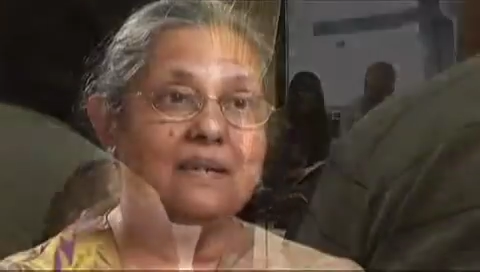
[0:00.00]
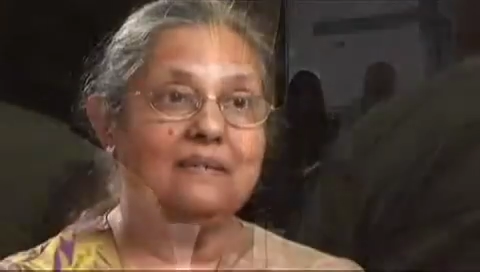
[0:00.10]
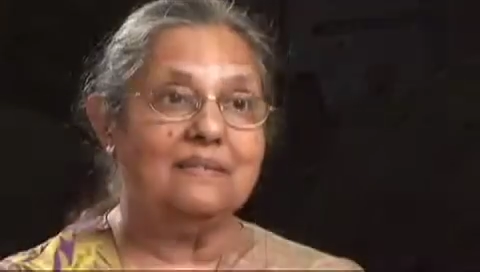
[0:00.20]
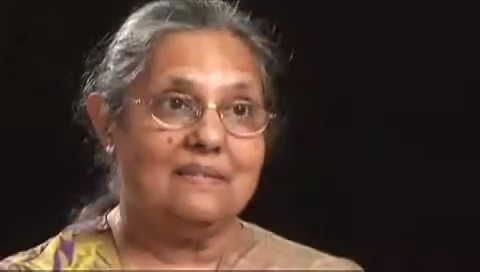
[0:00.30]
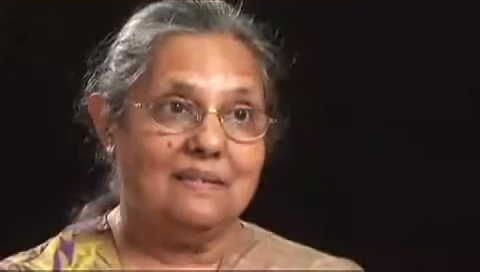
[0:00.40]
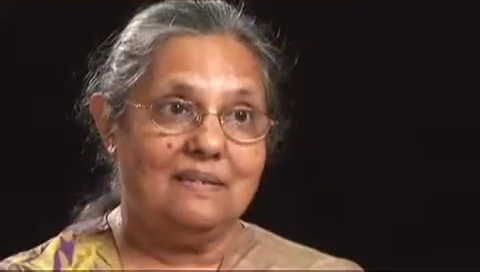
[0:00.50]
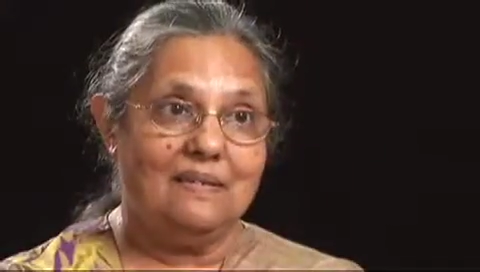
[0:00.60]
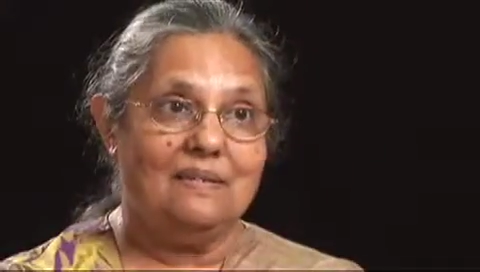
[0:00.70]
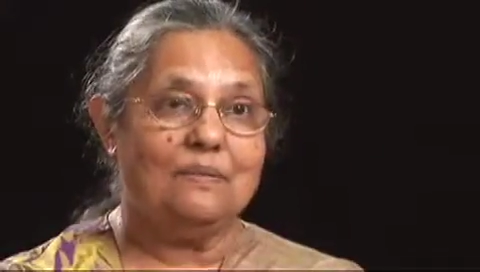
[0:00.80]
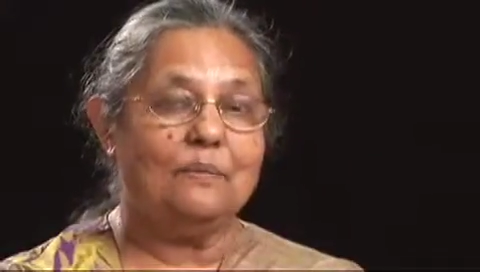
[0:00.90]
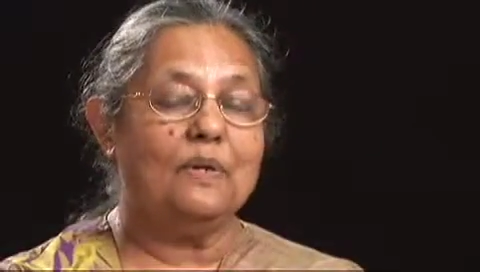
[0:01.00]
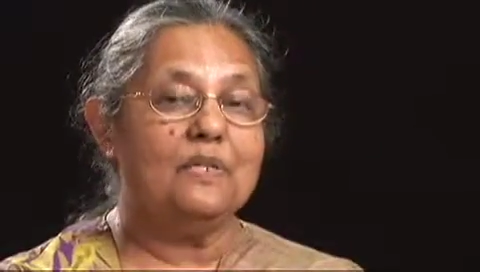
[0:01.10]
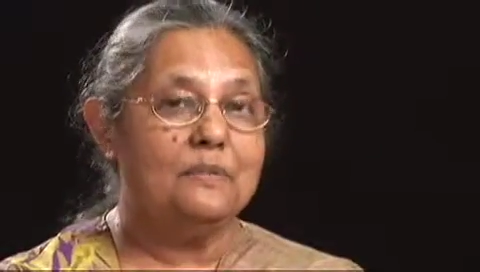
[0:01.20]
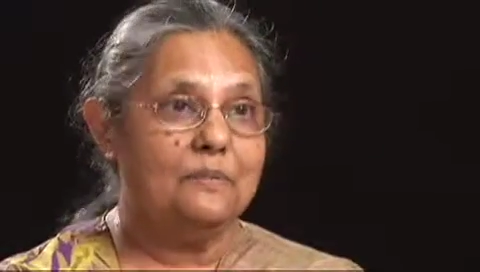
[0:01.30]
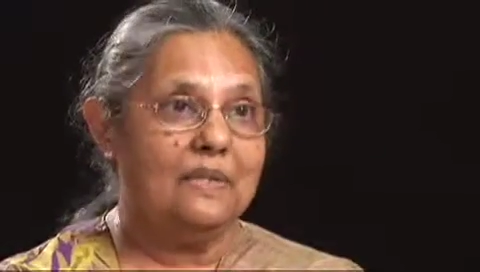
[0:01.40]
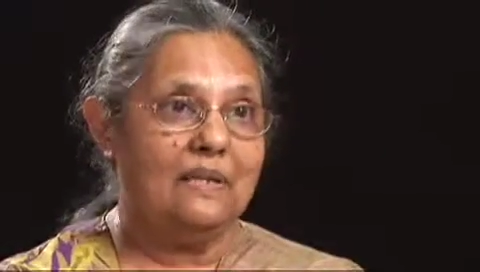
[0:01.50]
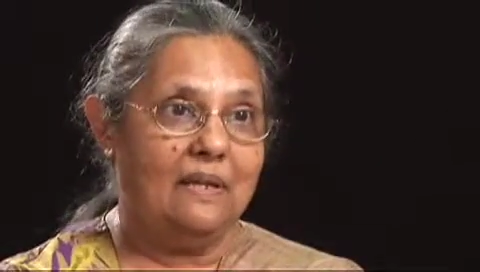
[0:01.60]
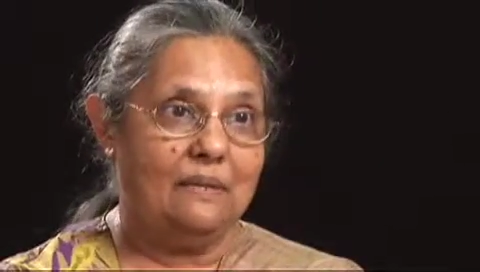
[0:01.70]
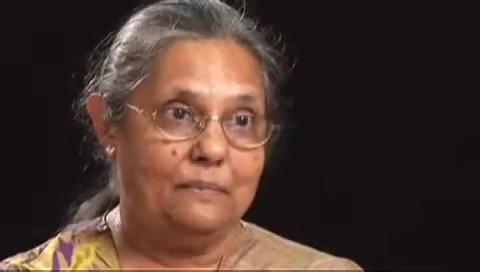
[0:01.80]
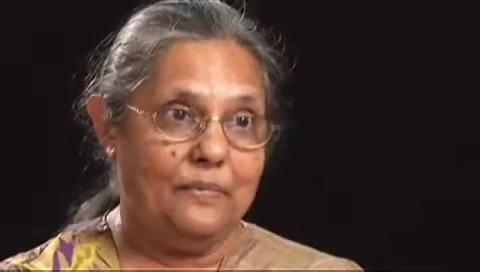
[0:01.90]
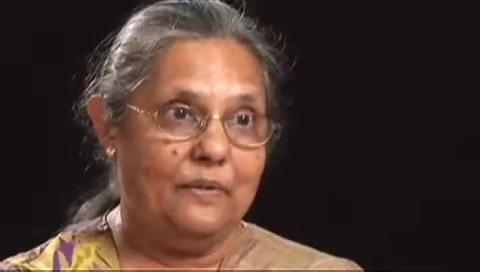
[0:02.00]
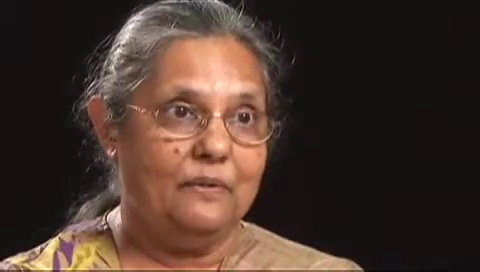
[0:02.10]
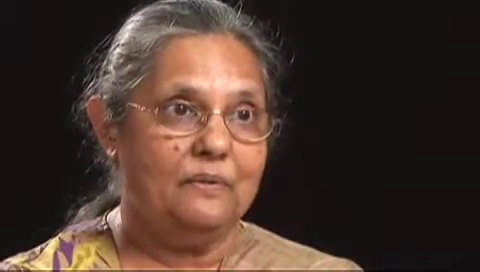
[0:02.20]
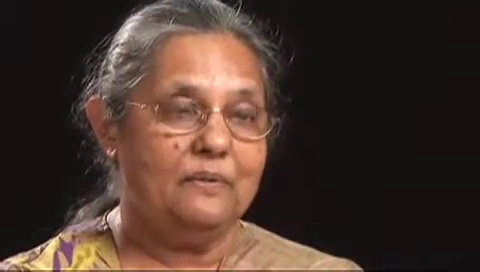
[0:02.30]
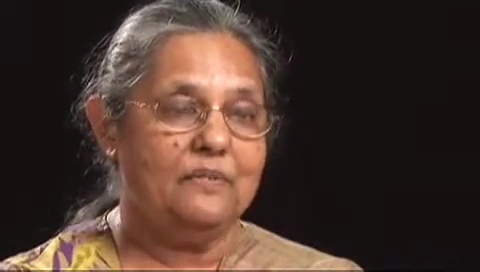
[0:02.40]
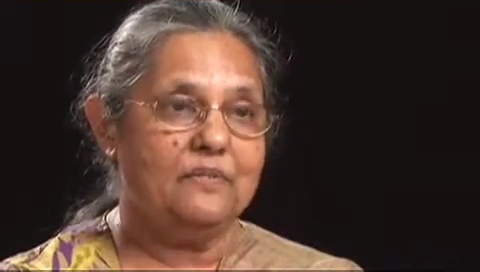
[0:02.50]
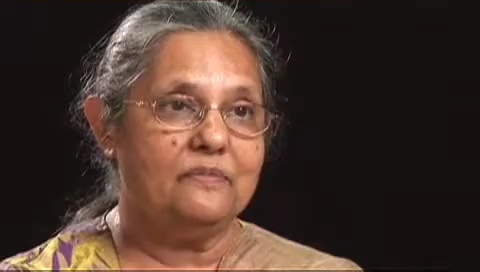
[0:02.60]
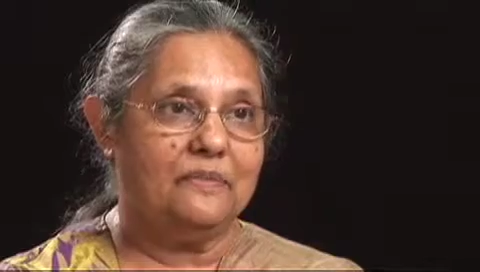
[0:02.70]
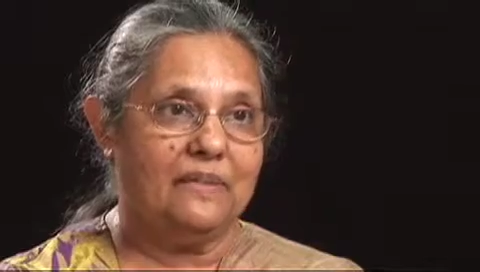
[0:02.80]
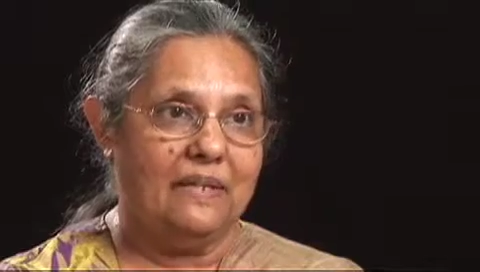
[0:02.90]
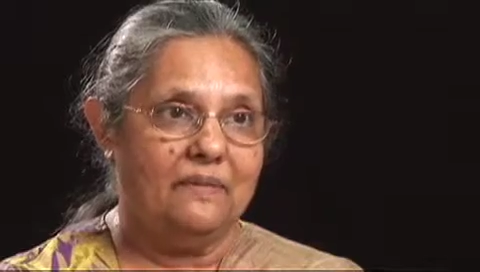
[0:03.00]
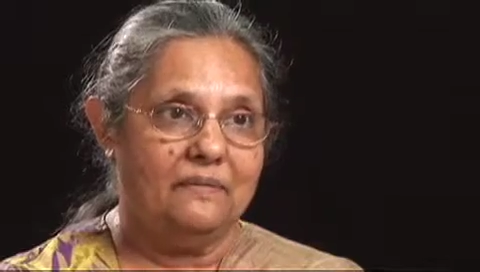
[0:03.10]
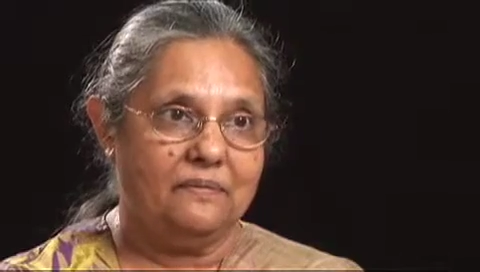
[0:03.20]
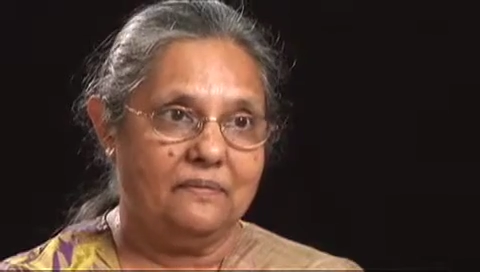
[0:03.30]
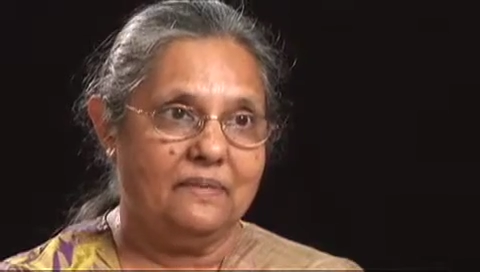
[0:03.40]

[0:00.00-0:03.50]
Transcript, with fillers: charity is what will help you to forgive